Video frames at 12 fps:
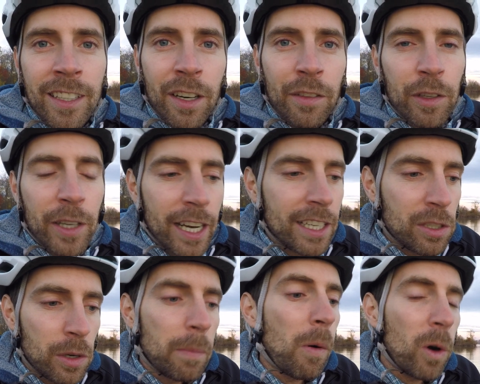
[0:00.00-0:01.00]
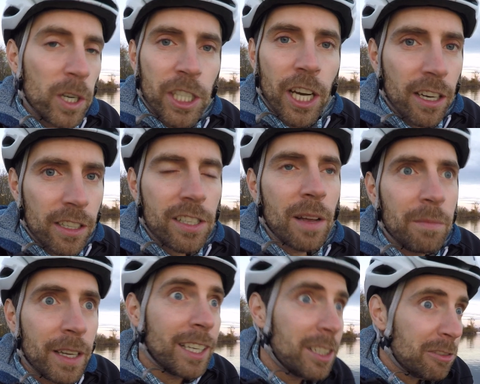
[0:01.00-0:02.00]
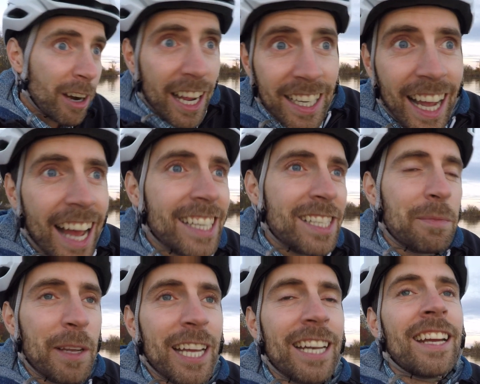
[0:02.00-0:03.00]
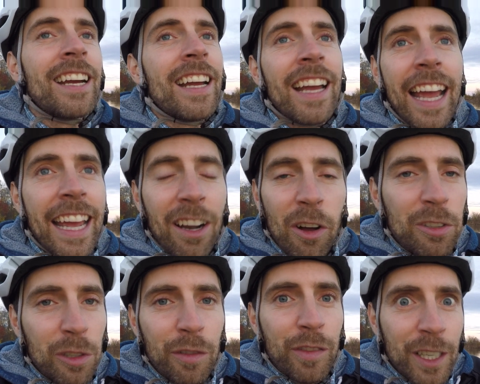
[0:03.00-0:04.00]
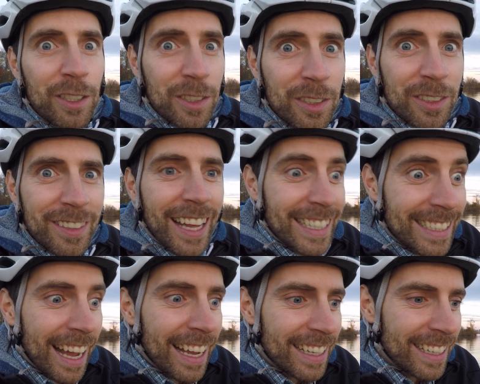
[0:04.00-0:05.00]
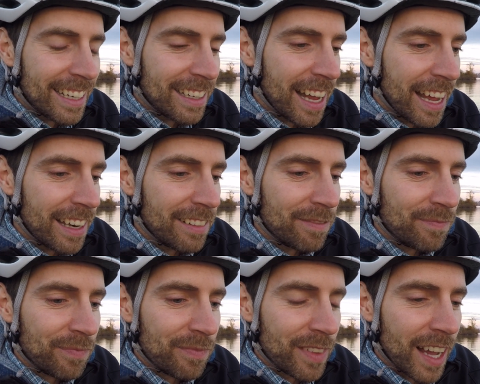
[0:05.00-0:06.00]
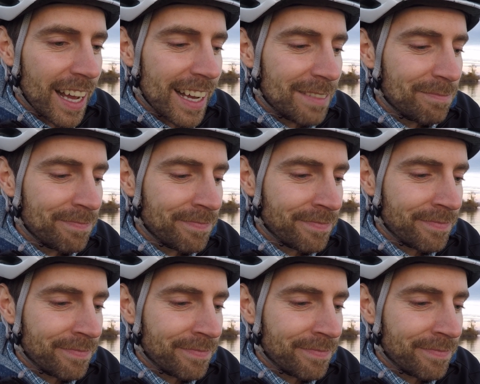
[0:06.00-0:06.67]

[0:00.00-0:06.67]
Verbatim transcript: You know, if you get into a Porsche or something and you're riding high speed, it also feels like tight and and um,